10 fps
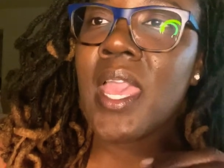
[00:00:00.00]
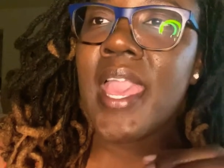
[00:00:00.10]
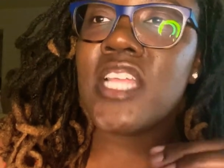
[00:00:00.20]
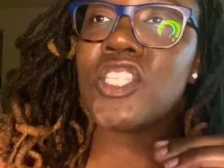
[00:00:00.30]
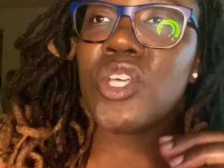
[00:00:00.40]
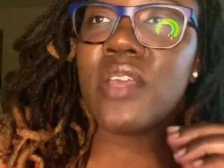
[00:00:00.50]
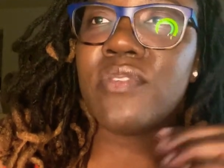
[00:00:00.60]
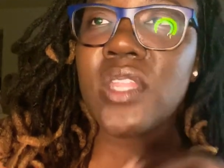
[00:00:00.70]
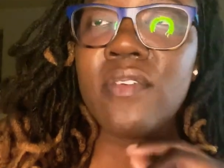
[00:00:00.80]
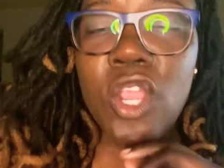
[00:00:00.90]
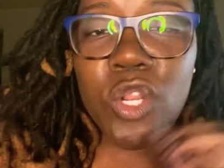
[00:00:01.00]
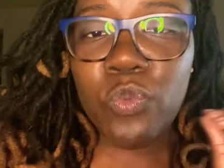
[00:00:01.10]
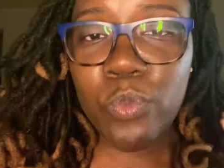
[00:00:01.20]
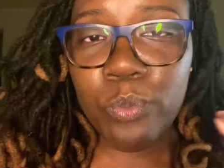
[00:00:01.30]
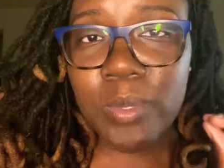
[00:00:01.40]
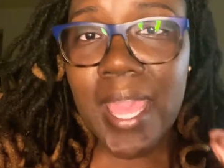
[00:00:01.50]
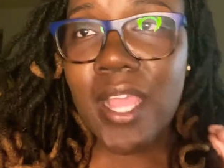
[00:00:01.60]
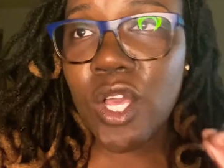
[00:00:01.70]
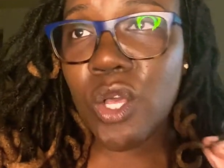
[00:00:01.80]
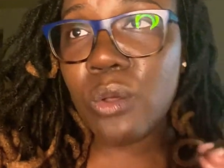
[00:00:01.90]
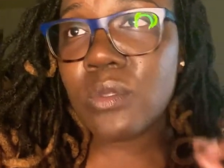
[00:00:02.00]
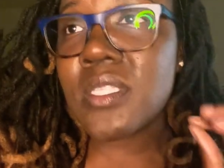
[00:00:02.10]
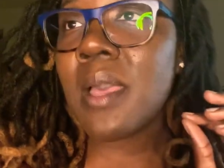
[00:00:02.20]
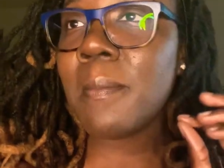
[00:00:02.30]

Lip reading: And so if you never heard of Black Codes